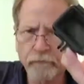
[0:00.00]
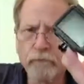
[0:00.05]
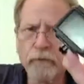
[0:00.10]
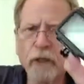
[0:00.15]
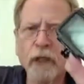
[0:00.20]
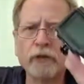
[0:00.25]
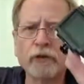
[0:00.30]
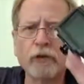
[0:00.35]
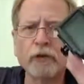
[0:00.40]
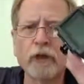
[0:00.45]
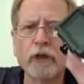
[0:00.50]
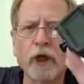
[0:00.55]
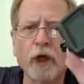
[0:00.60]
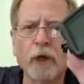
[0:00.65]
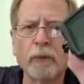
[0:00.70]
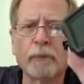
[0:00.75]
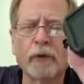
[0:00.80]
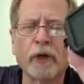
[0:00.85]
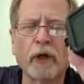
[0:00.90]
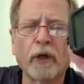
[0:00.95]
to the
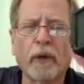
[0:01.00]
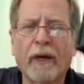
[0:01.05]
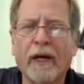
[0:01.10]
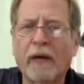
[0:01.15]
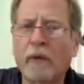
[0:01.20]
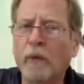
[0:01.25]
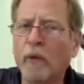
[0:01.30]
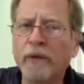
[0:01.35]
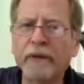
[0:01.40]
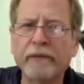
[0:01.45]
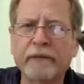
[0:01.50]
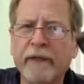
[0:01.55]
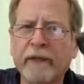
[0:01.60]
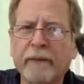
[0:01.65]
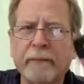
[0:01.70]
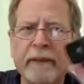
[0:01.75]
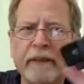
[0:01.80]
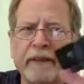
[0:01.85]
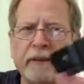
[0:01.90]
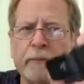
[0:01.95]
GoPro. I wouldn't
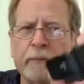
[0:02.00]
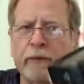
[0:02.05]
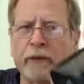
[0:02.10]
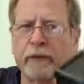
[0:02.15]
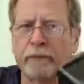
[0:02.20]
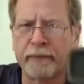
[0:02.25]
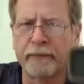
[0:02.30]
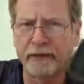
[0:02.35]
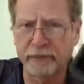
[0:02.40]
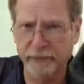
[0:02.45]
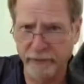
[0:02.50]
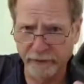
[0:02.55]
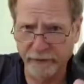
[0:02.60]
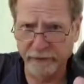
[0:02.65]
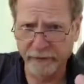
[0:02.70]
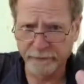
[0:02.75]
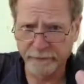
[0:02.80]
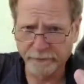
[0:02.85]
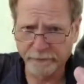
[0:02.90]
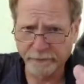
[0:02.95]
recommend you put a piece of
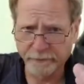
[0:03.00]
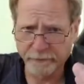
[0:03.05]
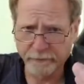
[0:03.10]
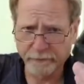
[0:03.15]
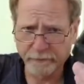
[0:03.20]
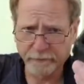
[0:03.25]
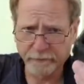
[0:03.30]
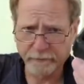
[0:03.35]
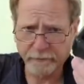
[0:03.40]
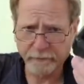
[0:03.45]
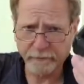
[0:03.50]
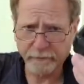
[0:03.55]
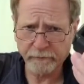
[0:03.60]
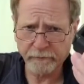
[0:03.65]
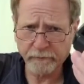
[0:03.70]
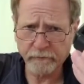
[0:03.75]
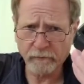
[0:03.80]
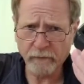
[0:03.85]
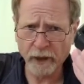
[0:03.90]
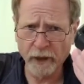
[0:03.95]

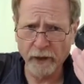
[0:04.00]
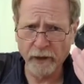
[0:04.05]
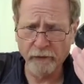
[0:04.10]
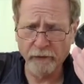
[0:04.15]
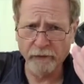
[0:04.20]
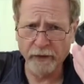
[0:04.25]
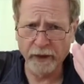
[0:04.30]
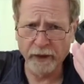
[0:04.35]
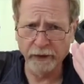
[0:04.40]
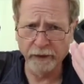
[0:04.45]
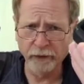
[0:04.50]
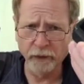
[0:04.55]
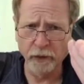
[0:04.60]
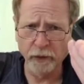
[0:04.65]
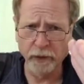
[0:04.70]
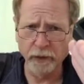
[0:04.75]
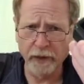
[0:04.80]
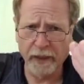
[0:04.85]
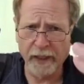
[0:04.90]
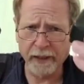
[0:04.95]

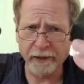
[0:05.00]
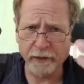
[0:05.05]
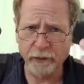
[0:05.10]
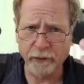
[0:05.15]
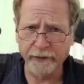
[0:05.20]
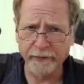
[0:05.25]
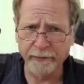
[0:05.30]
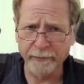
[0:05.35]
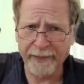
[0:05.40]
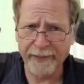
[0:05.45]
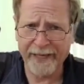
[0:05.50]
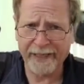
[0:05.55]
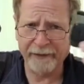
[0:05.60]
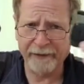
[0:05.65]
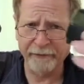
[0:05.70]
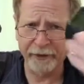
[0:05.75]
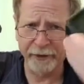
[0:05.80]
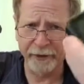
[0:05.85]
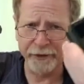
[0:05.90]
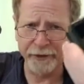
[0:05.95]
dual lock on the back
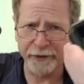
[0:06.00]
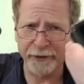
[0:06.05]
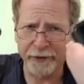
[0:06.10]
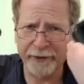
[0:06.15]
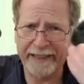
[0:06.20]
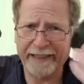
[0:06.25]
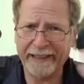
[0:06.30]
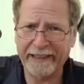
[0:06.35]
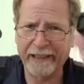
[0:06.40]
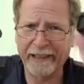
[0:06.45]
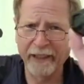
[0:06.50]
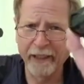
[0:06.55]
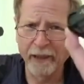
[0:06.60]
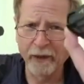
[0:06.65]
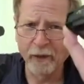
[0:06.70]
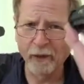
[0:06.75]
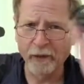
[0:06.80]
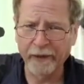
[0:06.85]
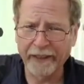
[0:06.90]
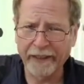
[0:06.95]
of your screen
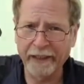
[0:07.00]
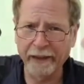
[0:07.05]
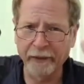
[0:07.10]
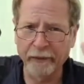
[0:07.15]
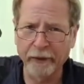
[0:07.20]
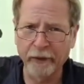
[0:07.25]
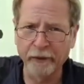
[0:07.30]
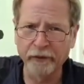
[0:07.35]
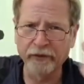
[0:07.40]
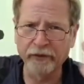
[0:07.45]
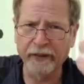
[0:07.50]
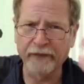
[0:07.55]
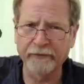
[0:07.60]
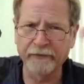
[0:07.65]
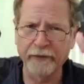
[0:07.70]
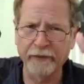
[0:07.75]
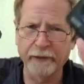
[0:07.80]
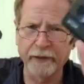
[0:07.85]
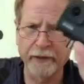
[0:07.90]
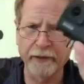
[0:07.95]
on a Hero
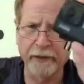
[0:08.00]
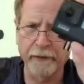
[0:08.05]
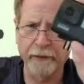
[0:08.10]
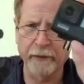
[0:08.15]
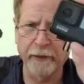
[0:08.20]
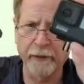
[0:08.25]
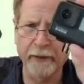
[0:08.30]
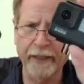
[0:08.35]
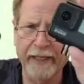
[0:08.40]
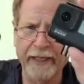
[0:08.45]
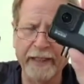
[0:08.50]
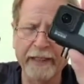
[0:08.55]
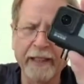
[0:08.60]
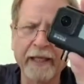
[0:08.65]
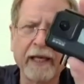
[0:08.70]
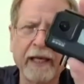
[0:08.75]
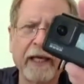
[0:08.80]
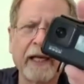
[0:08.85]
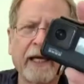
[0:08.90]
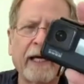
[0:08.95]
7 or a Hero 8.
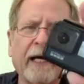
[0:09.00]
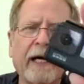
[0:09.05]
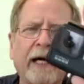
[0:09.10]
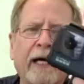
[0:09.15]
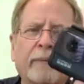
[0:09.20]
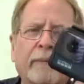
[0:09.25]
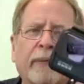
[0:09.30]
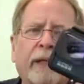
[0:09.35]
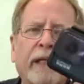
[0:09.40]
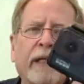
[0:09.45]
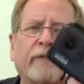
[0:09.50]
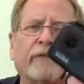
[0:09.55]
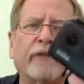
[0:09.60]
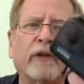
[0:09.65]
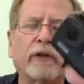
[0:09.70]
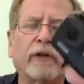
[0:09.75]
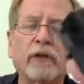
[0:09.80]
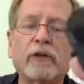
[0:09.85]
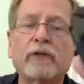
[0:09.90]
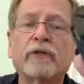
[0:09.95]
But if you
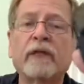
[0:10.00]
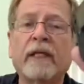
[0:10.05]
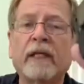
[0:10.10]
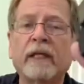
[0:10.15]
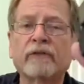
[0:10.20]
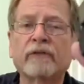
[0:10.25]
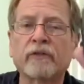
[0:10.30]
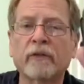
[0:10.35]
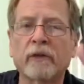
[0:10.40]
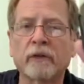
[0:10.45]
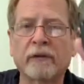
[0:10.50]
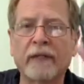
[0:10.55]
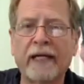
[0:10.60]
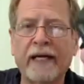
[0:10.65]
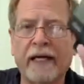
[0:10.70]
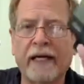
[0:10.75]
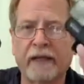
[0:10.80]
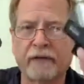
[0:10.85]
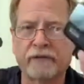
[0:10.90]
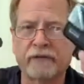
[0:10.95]
use the external
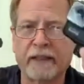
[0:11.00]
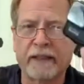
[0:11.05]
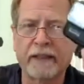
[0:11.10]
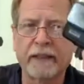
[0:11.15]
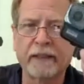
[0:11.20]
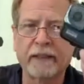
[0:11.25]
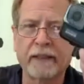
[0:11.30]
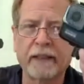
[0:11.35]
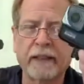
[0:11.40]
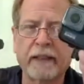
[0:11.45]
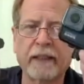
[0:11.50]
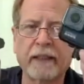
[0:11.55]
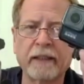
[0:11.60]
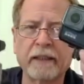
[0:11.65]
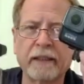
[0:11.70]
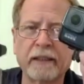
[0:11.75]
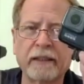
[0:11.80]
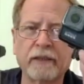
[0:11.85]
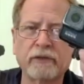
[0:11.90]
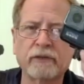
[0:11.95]
housing,
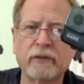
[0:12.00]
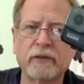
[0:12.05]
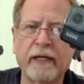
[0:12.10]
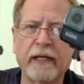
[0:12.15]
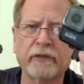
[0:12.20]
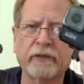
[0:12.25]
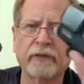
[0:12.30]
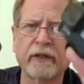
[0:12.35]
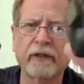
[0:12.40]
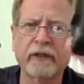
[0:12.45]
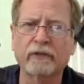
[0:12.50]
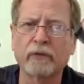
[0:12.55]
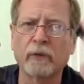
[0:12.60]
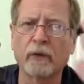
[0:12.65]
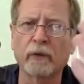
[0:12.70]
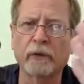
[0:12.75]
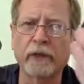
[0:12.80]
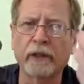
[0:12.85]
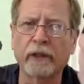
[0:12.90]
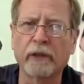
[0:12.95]
the additional housing, this will
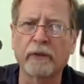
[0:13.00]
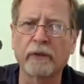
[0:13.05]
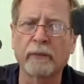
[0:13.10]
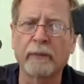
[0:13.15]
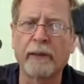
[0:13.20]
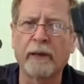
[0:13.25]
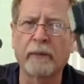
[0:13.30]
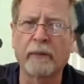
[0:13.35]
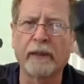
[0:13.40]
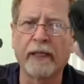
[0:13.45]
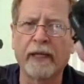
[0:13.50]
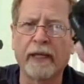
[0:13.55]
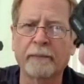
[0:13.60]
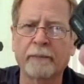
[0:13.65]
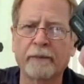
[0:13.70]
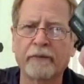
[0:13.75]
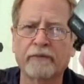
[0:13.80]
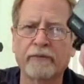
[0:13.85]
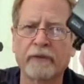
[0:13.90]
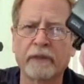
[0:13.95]
only go to about 1
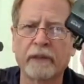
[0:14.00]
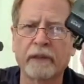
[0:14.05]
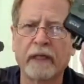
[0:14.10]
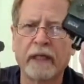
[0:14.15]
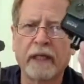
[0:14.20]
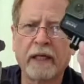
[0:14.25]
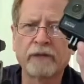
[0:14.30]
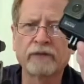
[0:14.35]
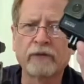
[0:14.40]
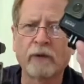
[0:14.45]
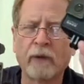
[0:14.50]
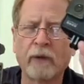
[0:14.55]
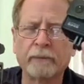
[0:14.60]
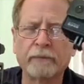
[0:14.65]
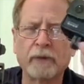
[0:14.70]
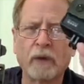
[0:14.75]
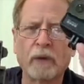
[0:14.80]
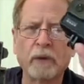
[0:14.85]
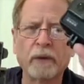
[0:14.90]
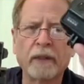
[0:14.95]
atmosphere, so I'm
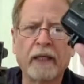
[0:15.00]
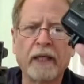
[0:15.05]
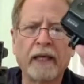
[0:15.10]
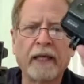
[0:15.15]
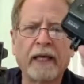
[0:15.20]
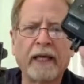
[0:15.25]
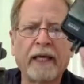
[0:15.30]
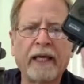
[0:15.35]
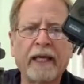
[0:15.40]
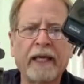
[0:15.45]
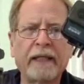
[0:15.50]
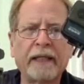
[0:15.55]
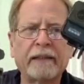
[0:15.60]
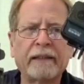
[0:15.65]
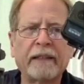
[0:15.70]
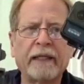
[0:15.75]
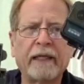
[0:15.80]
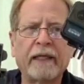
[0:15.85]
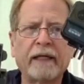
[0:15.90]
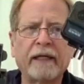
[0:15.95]
told.
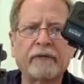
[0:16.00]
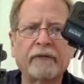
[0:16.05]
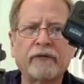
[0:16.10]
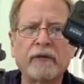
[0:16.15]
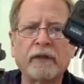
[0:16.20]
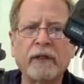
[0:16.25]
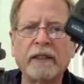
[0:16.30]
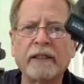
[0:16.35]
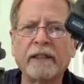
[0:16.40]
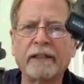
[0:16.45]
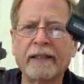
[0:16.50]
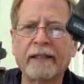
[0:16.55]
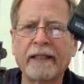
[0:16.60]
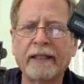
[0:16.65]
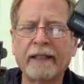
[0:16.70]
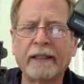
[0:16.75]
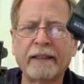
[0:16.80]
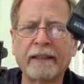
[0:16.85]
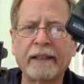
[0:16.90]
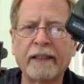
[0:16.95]
And if you need to
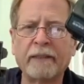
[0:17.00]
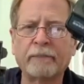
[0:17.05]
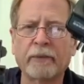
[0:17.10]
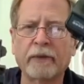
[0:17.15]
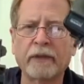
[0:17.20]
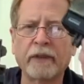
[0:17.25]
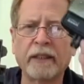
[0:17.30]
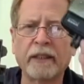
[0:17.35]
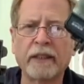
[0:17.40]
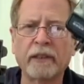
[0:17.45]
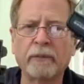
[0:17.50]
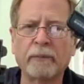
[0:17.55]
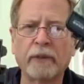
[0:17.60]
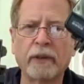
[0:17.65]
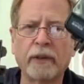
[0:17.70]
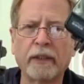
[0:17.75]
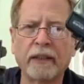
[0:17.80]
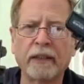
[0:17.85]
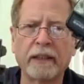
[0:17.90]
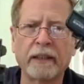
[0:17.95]
take it deeper, you need to
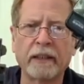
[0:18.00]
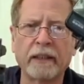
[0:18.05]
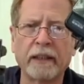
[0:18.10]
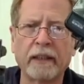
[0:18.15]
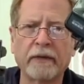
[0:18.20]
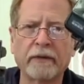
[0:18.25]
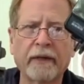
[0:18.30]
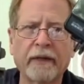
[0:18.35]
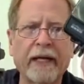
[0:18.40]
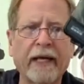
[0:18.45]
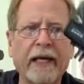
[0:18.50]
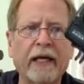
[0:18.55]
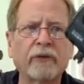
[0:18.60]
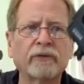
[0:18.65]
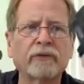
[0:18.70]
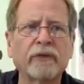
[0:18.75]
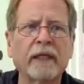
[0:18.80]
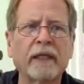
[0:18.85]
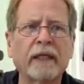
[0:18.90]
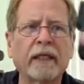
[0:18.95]
put it in another
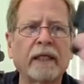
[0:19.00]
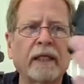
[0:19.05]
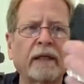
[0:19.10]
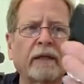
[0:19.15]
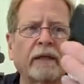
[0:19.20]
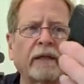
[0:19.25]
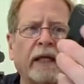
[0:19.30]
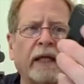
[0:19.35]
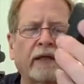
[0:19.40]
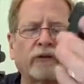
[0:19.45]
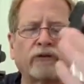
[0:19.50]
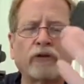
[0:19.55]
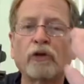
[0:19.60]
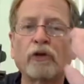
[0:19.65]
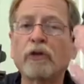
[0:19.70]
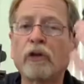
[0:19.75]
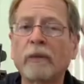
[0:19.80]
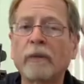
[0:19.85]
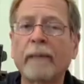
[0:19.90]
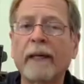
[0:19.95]
housing. And so
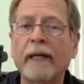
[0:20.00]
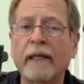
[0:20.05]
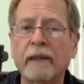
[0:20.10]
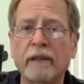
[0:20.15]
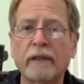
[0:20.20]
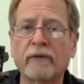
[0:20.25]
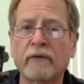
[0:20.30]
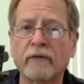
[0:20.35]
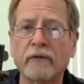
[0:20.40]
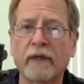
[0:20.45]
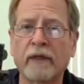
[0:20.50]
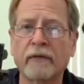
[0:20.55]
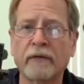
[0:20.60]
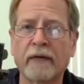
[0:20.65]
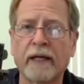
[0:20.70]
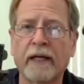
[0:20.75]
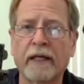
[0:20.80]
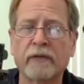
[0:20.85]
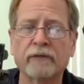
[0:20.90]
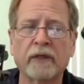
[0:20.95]
you can mount it to the other
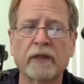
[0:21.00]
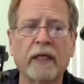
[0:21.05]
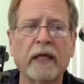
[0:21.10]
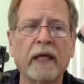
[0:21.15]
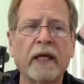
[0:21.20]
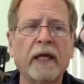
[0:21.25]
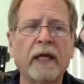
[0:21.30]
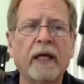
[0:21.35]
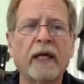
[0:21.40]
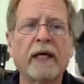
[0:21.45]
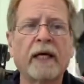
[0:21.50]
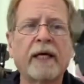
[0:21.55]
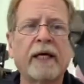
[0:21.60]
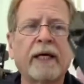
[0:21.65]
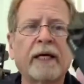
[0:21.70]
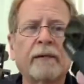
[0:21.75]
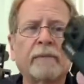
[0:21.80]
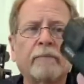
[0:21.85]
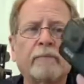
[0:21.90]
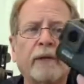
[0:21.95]
housing.
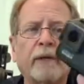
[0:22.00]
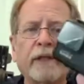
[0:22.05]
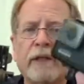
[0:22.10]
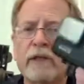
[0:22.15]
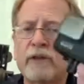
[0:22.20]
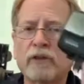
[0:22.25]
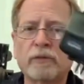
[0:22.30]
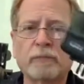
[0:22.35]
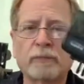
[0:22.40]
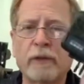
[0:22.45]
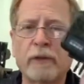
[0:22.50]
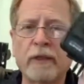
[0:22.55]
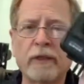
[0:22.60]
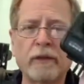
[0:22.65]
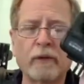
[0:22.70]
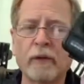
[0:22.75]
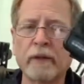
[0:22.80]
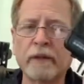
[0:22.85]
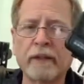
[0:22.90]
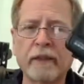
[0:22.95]
But you just put it
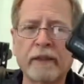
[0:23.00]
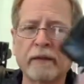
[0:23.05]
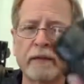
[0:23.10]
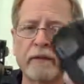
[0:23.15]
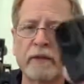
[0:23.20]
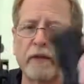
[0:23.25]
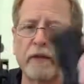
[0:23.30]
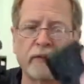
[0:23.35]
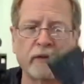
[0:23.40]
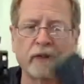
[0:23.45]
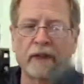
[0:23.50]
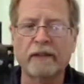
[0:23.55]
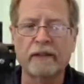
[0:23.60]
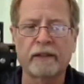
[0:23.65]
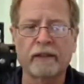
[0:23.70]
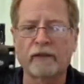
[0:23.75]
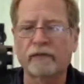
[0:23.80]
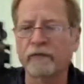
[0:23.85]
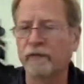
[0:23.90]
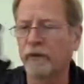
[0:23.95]
on you take the
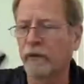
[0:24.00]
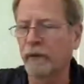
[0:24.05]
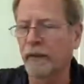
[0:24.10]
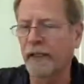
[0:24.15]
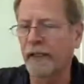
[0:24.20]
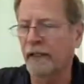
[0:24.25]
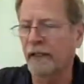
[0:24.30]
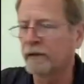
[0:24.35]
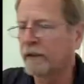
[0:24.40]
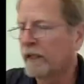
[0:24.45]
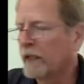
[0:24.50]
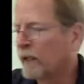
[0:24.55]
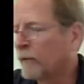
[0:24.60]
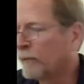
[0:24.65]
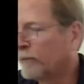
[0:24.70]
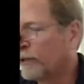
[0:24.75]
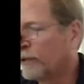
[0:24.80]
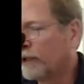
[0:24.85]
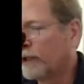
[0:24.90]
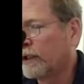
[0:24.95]
earphone out,
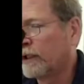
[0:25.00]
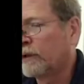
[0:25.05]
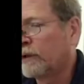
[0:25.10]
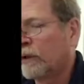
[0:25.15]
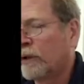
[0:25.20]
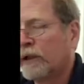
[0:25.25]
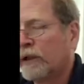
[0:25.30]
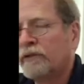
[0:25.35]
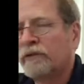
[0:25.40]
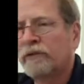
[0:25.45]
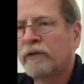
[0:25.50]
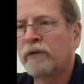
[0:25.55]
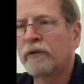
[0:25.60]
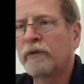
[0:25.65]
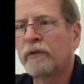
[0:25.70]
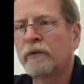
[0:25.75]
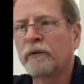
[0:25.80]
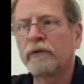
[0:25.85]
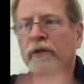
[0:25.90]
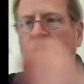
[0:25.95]
put it on
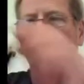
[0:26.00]
to,